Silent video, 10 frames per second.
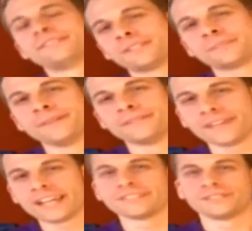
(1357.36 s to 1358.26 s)
just been a
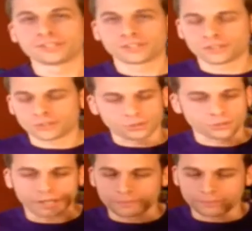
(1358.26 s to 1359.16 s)
fan of just
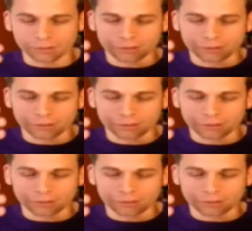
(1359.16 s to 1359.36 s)
straight up just